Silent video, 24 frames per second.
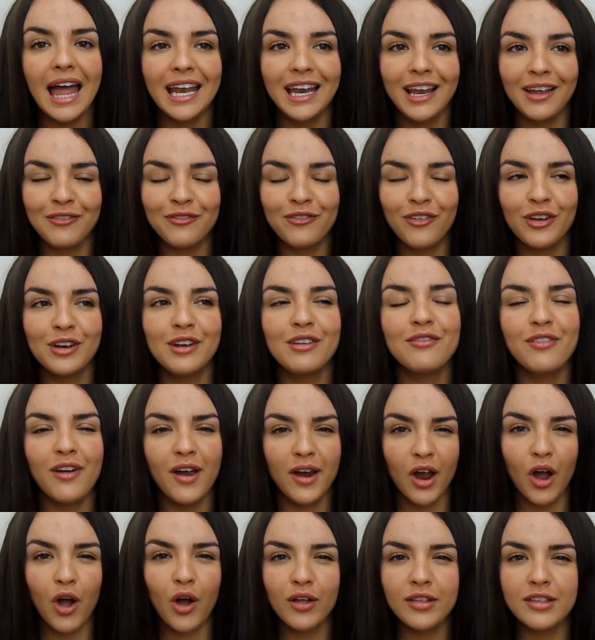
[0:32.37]
and I find it
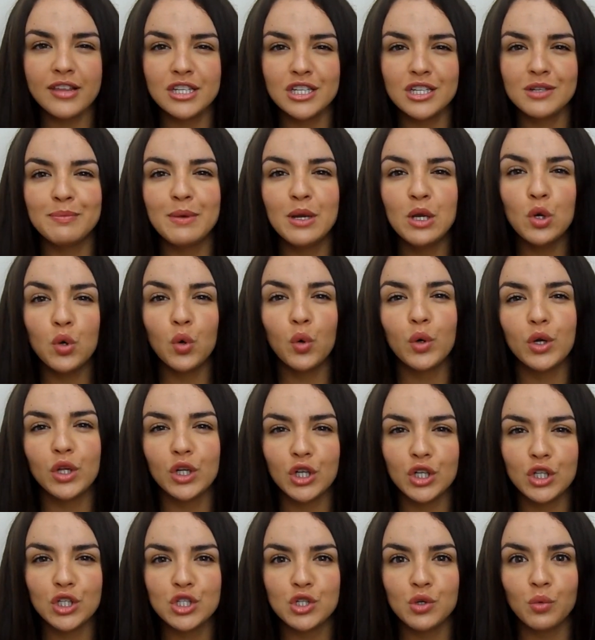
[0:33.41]
very hard to just be
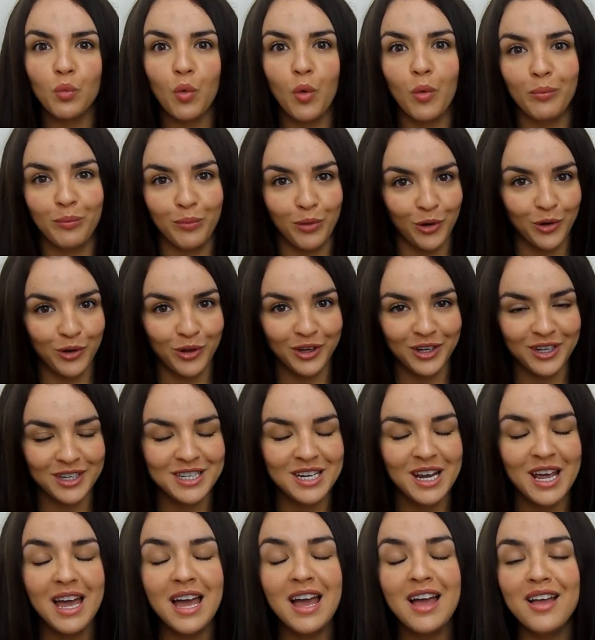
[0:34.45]
loyal to one product
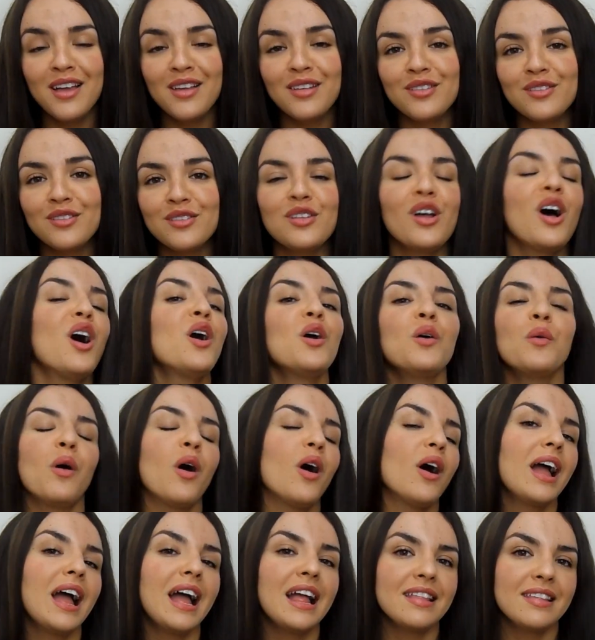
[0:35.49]
worked. So
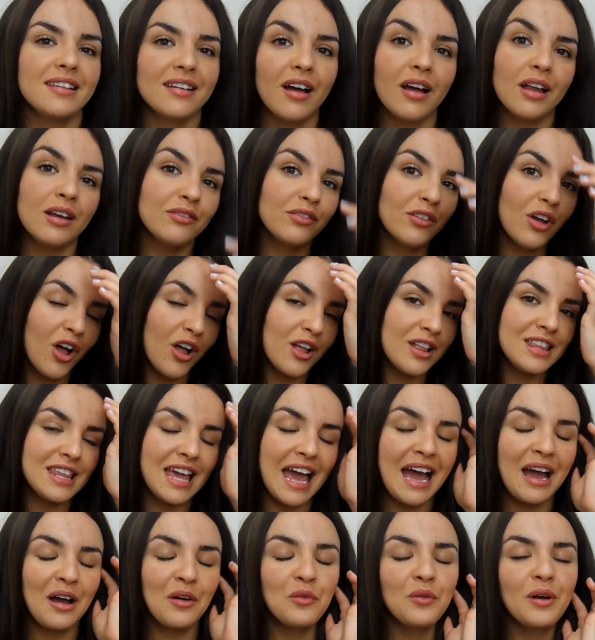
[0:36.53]
I had to kind of cut
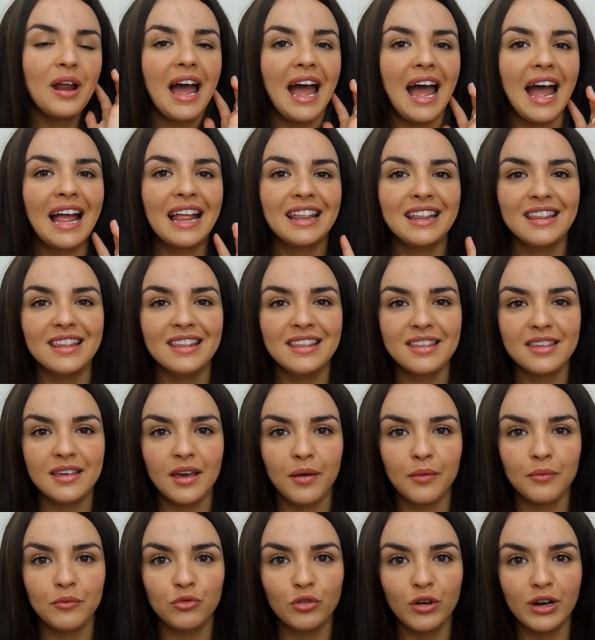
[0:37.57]
down and
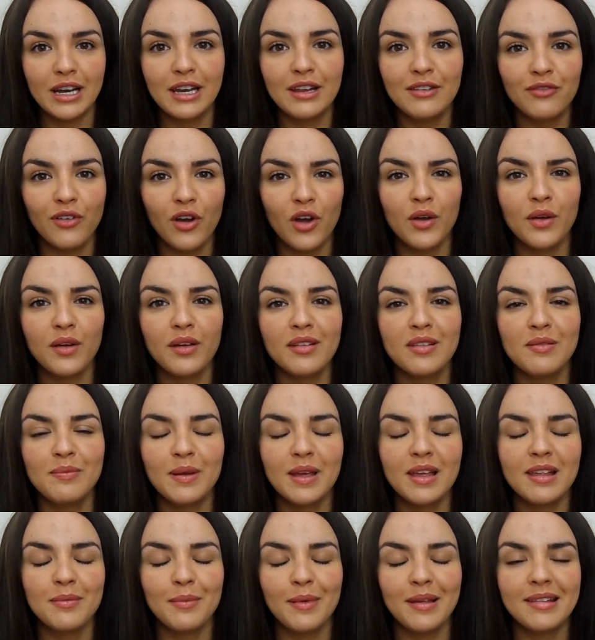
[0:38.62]
really focus
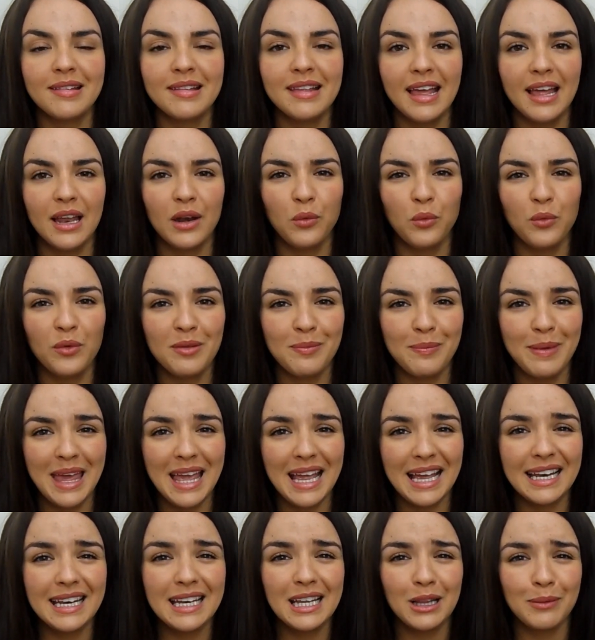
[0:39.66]
because my skin was
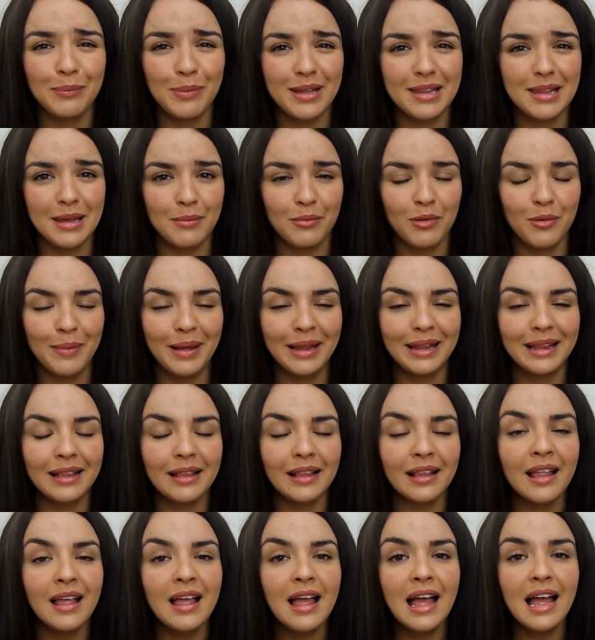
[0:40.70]
being a little bit
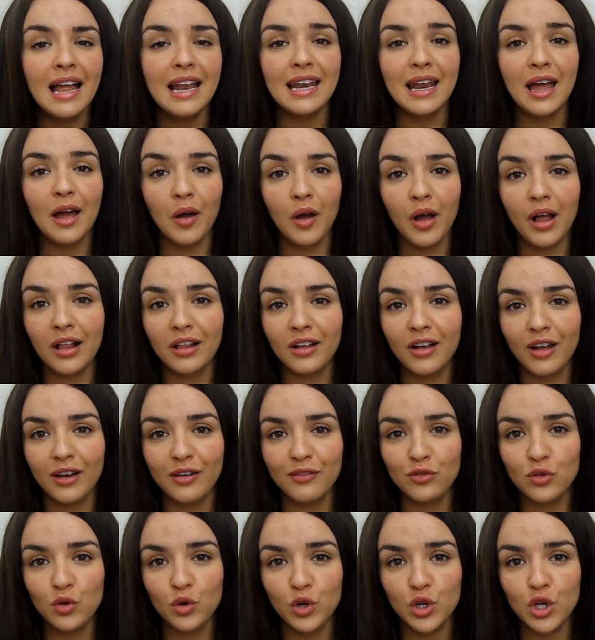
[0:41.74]
temperamental. Now I'll
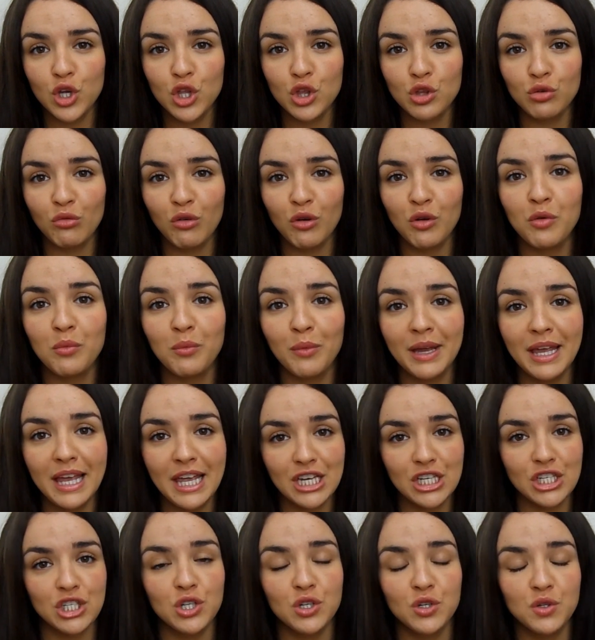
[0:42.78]
kind of talk you through my
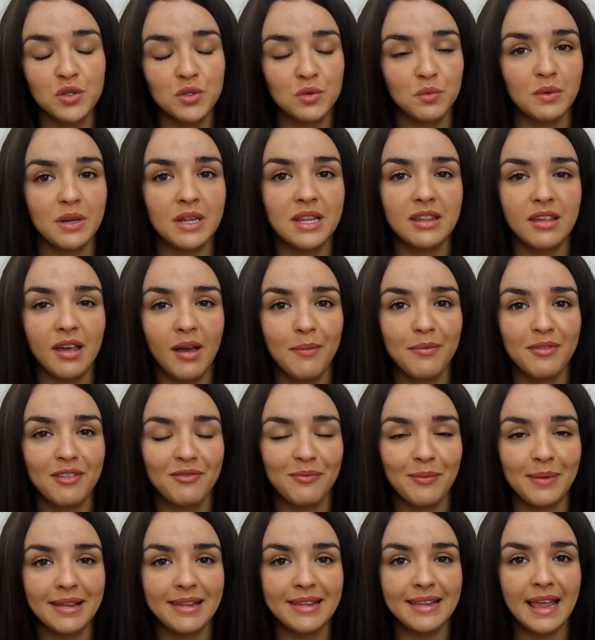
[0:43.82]
issues in terms
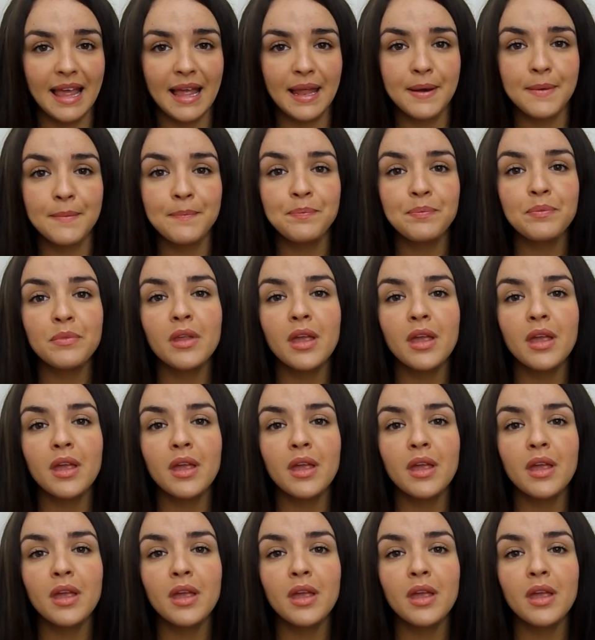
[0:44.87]
of my skin.